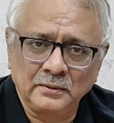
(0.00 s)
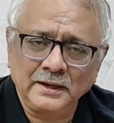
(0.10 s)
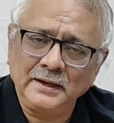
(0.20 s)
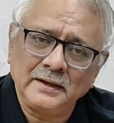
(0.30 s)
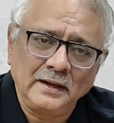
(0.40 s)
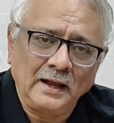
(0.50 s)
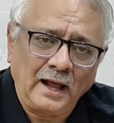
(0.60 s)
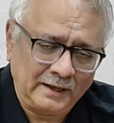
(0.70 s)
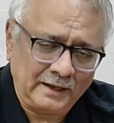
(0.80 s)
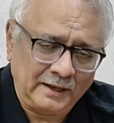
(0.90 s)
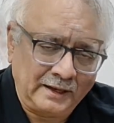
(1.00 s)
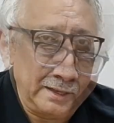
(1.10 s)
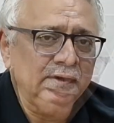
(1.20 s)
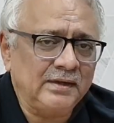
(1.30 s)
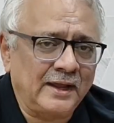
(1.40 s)
Okay. In this
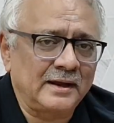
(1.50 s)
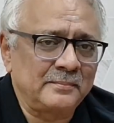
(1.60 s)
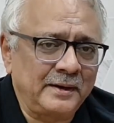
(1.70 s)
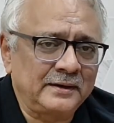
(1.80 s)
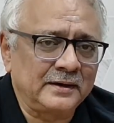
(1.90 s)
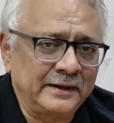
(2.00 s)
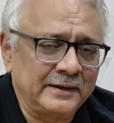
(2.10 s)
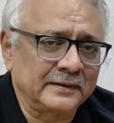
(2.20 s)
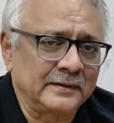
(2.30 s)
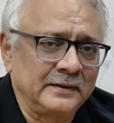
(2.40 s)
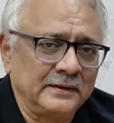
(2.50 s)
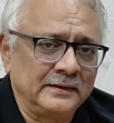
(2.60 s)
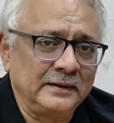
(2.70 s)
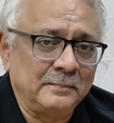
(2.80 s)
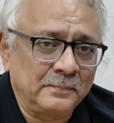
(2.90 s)
discussion, I have made clear
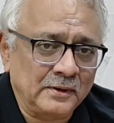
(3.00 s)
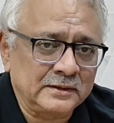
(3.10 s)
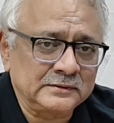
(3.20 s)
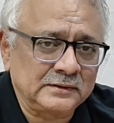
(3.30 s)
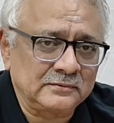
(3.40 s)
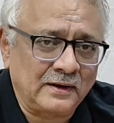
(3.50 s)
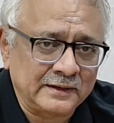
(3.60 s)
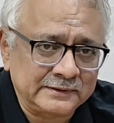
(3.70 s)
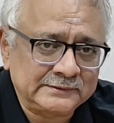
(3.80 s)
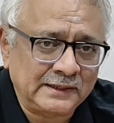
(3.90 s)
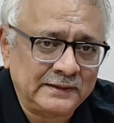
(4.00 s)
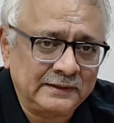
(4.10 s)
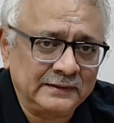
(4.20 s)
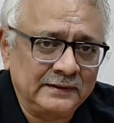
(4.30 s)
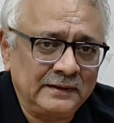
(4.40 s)
the importance of
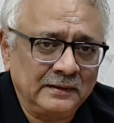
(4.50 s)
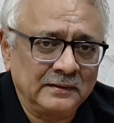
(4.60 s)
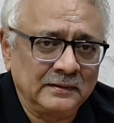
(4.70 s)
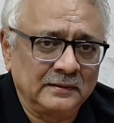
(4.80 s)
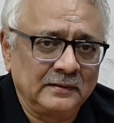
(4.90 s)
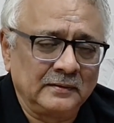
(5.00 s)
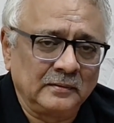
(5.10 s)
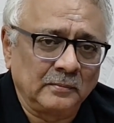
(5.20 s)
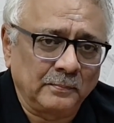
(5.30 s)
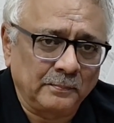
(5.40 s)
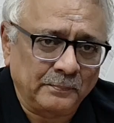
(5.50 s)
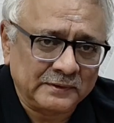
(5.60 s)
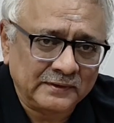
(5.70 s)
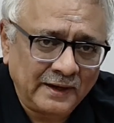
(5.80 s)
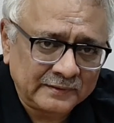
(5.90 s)
understanding the
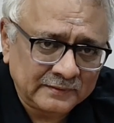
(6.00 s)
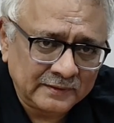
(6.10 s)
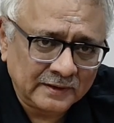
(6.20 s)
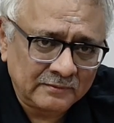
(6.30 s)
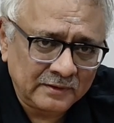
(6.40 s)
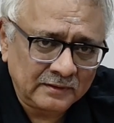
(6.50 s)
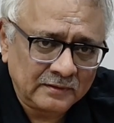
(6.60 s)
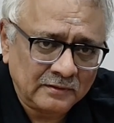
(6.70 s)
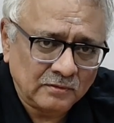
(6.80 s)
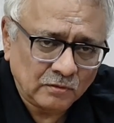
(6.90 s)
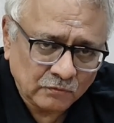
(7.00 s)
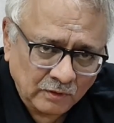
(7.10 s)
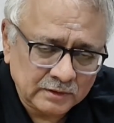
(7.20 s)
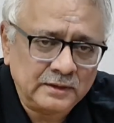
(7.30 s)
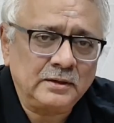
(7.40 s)
personal accident cover
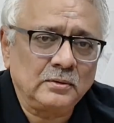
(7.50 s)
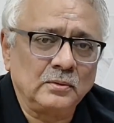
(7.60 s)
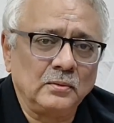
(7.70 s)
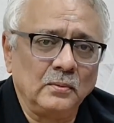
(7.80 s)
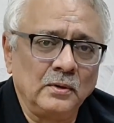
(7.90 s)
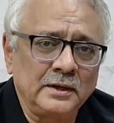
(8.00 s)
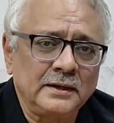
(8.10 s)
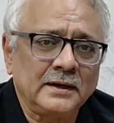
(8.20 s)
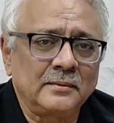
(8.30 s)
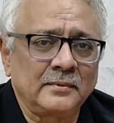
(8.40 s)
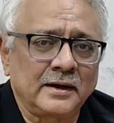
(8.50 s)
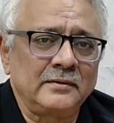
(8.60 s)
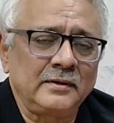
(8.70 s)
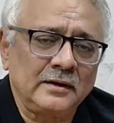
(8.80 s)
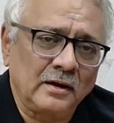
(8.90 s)
for the owner cum
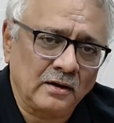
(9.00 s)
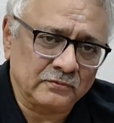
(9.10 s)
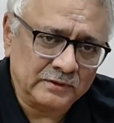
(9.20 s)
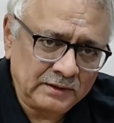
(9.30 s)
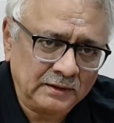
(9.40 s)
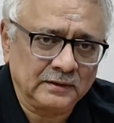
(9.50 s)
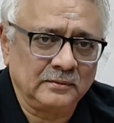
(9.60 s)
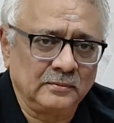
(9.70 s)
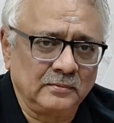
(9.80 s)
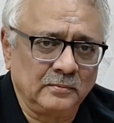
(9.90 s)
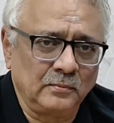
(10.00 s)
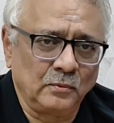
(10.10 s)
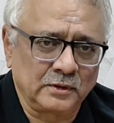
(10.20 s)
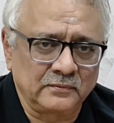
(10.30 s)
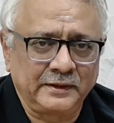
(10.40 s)
driver of the
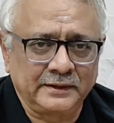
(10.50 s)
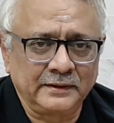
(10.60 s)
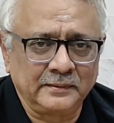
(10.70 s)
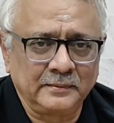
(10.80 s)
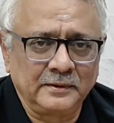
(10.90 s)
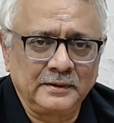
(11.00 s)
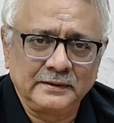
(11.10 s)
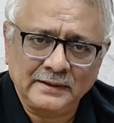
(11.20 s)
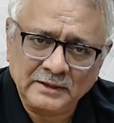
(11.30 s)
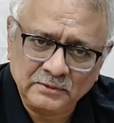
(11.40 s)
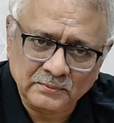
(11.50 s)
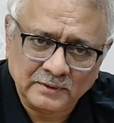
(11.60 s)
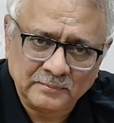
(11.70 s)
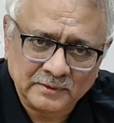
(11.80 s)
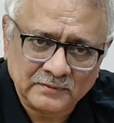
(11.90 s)
motor vehicle. Thank you
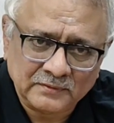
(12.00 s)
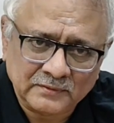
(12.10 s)
very much.